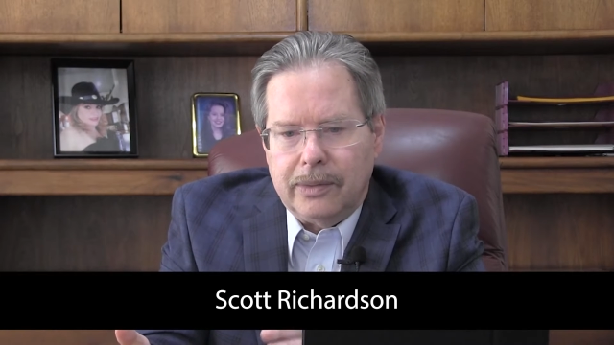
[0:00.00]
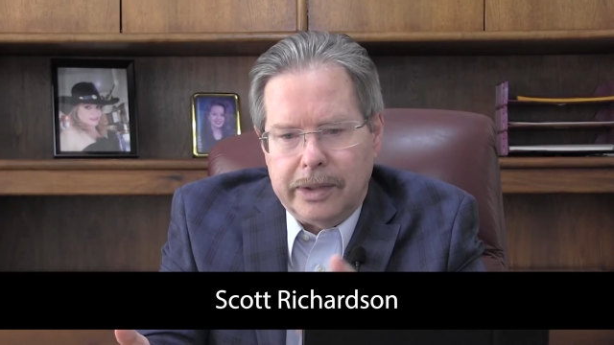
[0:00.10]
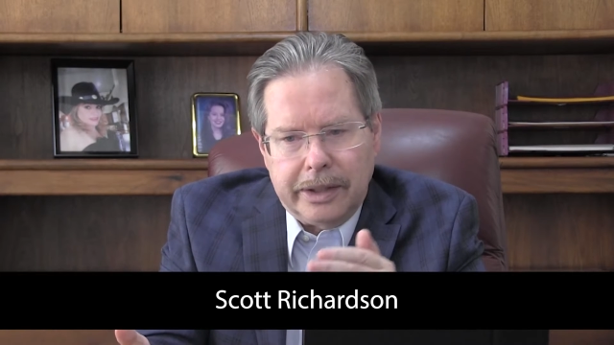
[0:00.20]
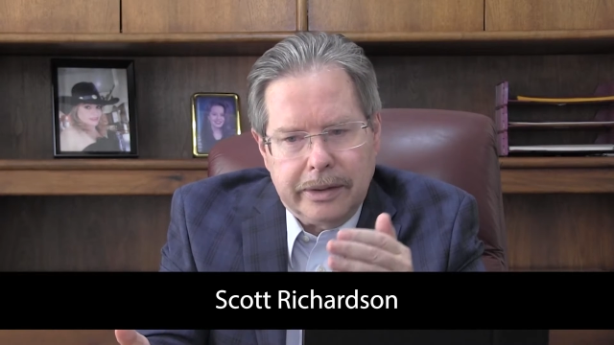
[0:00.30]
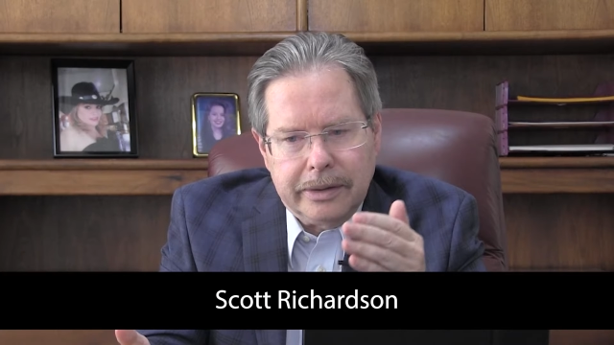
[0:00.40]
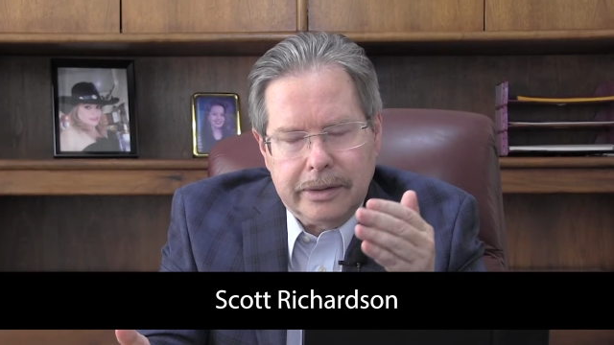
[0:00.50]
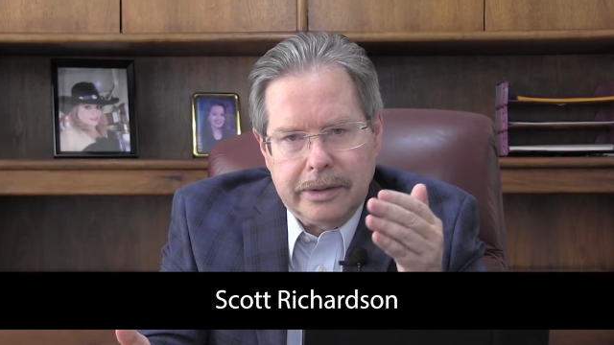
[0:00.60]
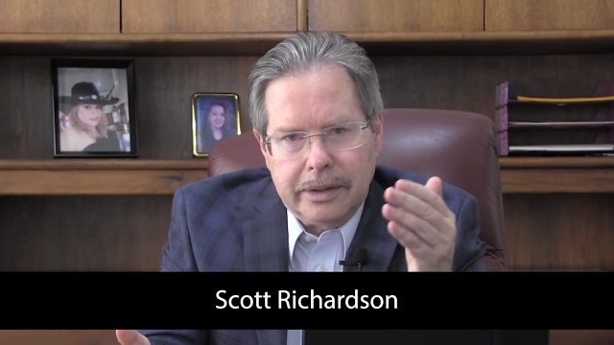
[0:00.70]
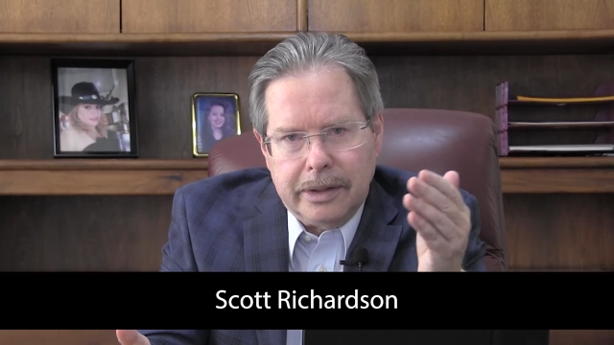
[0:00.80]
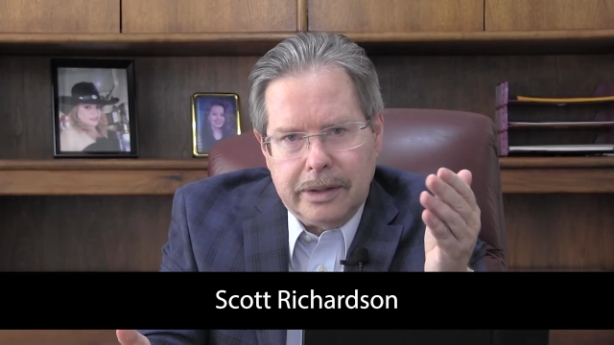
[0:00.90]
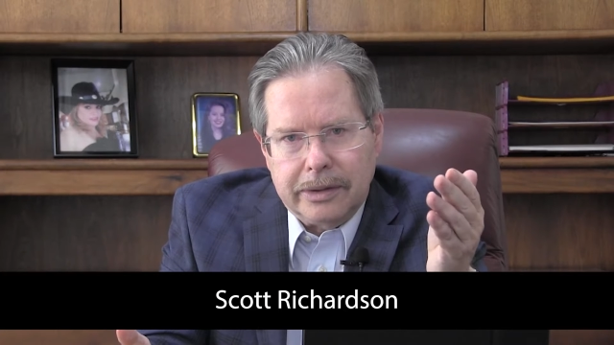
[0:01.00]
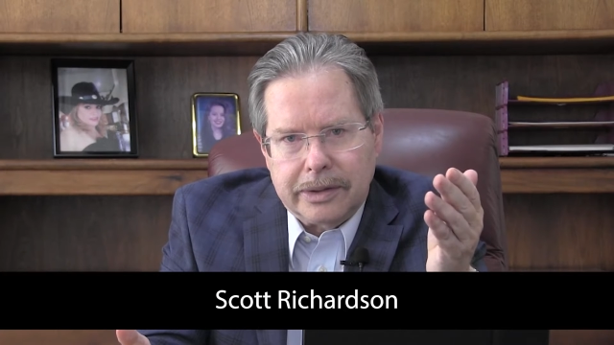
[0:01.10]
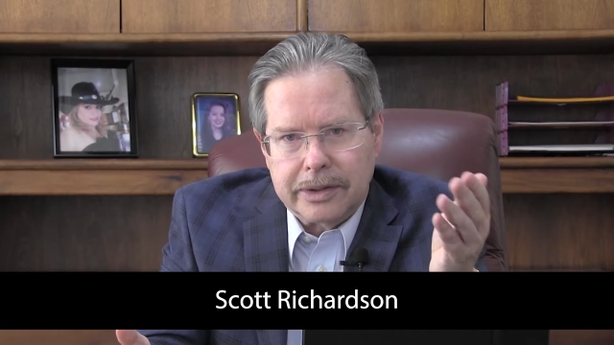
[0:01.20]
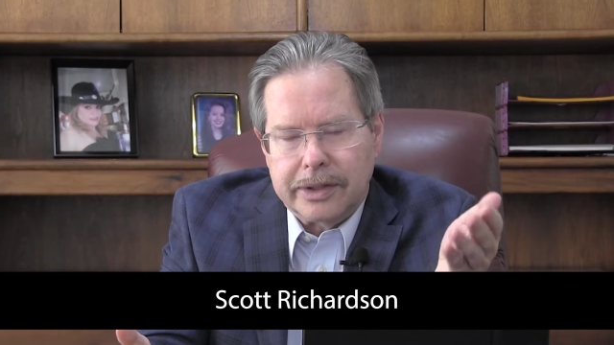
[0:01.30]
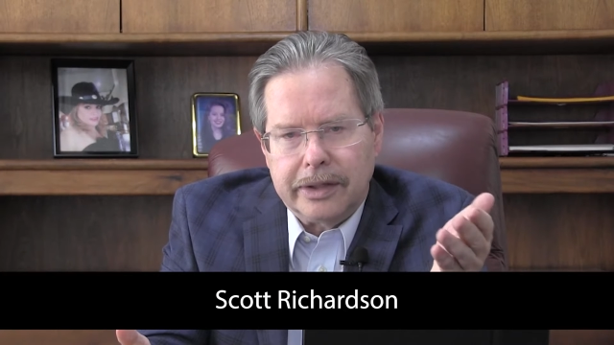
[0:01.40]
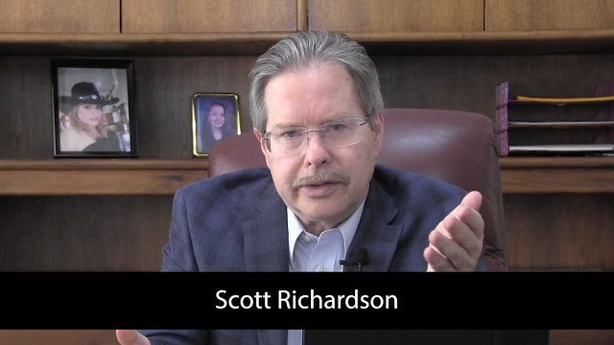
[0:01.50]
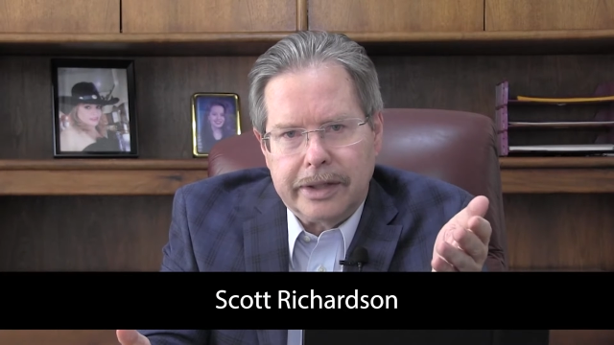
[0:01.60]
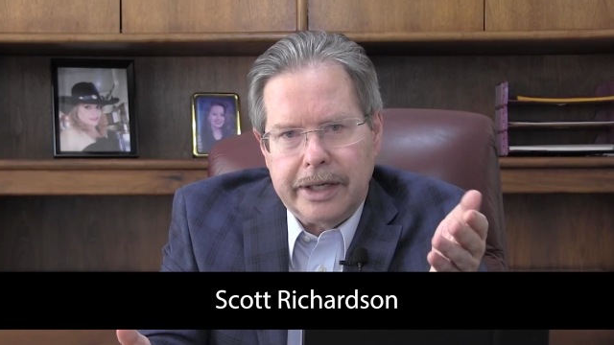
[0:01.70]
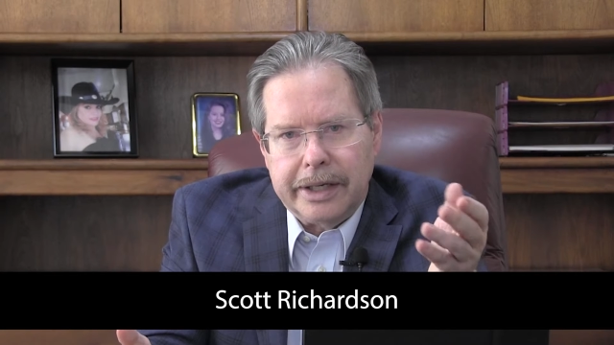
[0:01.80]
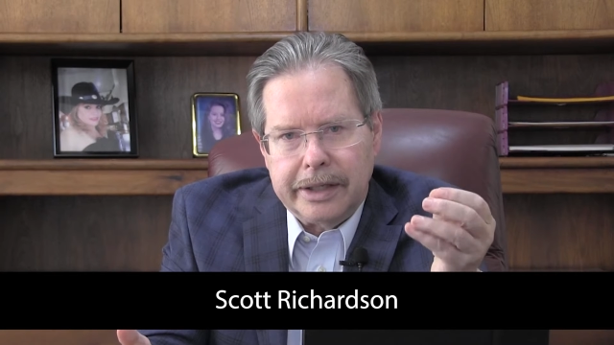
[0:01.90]
Well, just the other
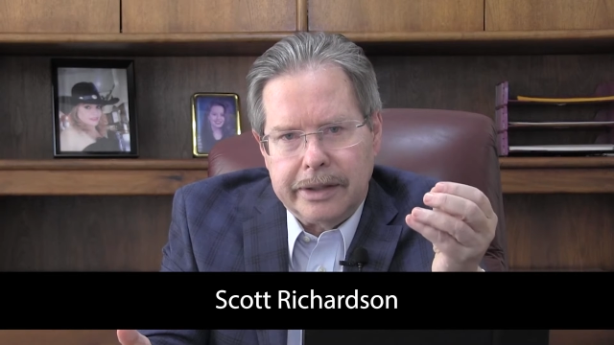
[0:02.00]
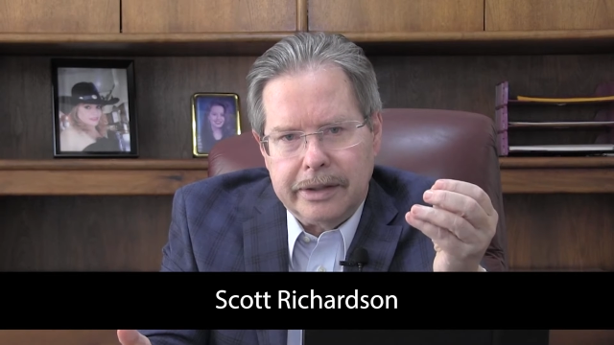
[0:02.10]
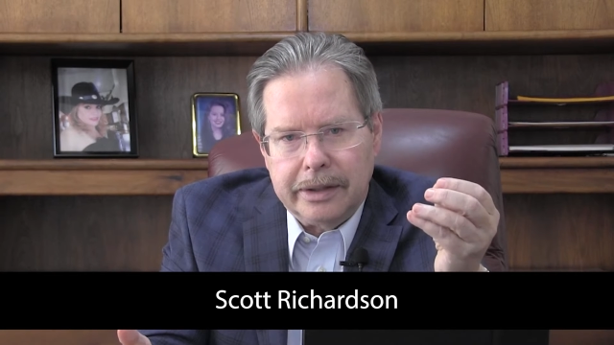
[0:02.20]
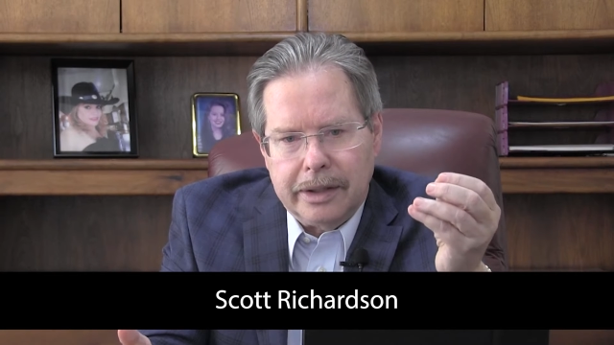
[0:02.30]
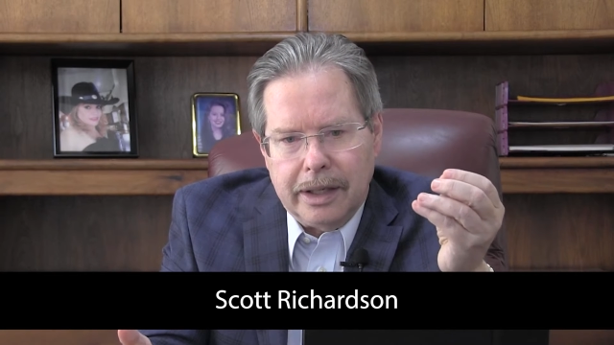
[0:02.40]
day,